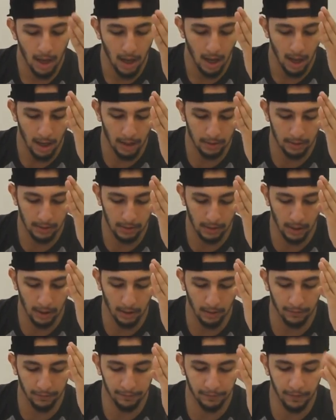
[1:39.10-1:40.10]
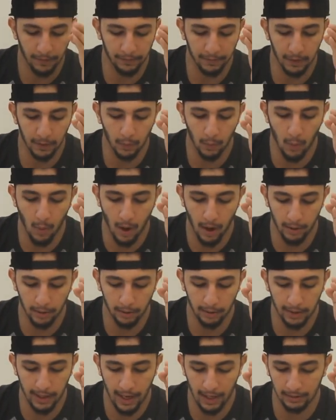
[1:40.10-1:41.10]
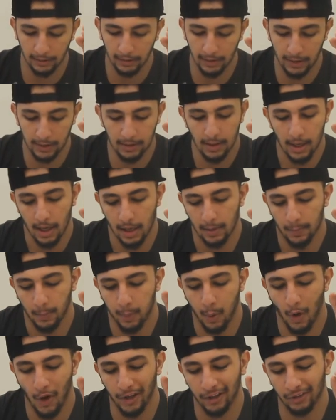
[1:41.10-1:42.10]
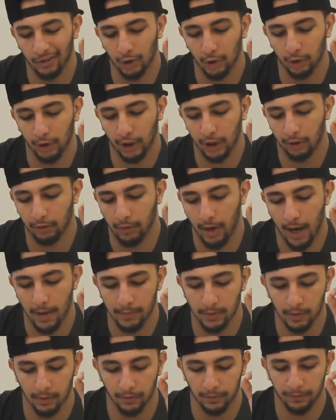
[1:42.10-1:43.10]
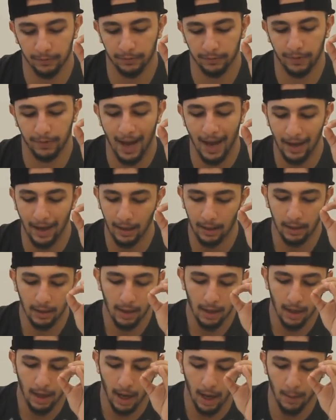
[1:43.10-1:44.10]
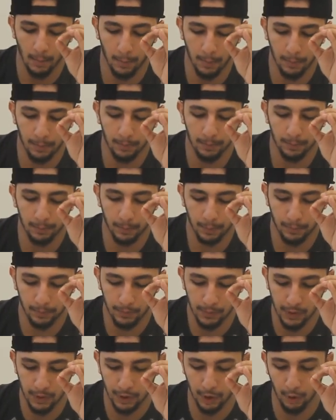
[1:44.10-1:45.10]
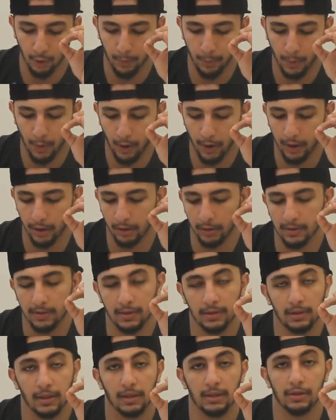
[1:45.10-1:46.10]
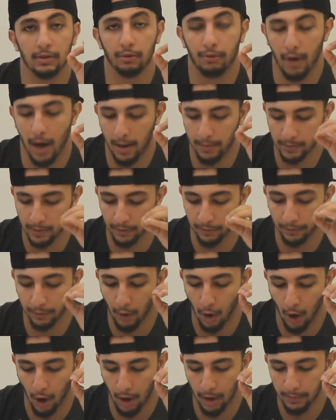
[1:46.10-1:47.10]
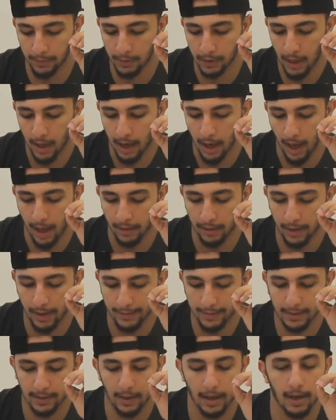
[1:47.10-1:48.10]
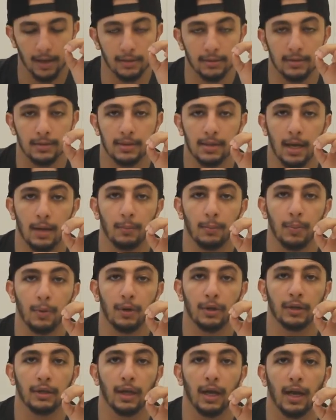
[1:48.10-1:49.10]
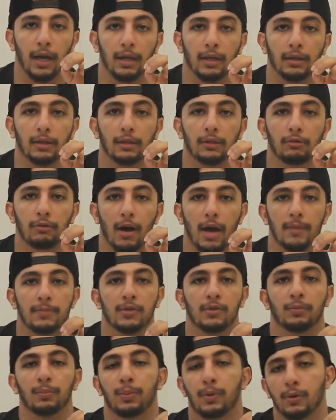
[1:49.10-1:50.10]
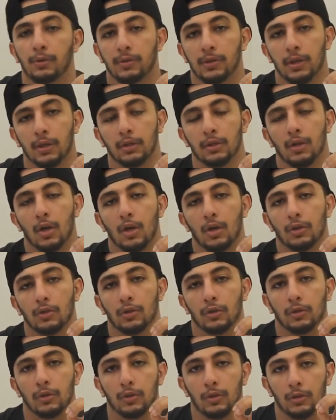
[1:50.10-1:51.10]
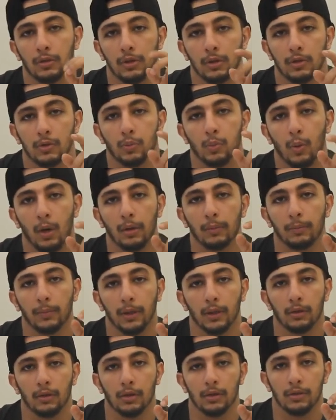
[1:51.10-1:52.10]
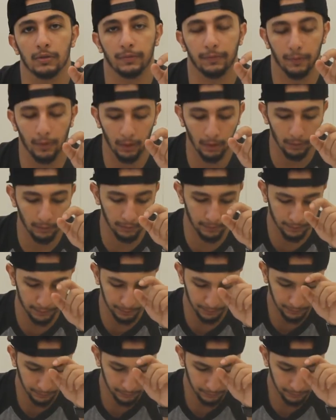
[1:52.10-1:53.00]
it's 51 calories, 0.3 grams of fat, and 0.6 grams of carbs, and that's 10.8 grams of protein. So this one meal is full of